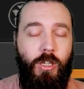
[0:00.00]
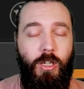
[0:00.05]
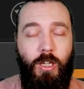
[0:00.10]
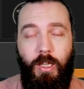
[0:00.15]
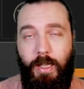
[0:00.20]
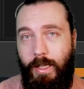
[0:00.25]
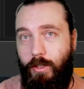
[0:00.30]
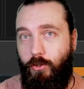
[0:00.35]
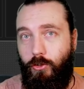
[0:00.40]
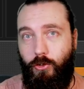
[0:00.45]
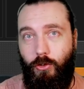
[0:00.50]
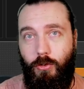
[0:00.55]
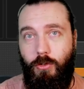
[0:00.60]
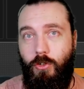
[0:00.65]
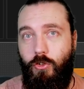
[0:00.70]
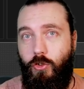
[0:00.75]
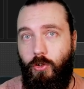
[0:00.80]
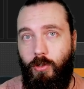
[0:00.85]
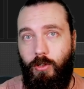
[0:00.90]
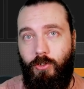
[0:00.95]
as soon
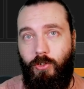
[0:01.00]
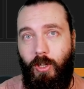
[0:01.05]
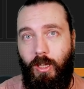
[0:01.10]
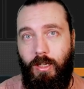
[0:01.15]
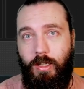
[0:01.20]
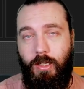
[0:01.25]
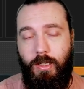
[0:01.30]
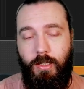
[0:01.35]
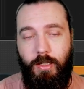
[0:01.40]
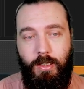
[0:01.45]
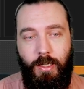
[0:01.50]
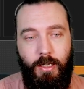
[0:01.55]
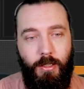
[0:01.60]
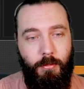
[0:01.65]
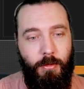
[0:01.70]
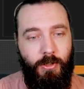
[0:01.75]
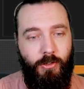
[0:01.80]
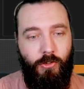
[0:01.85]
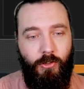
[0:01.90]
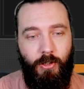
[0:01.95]
as you're attacking an
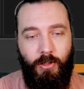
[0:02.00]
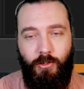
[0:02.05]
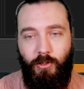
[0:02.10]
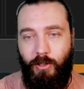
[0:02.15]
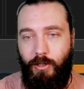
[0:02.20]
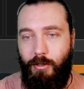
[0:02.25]
enemy city,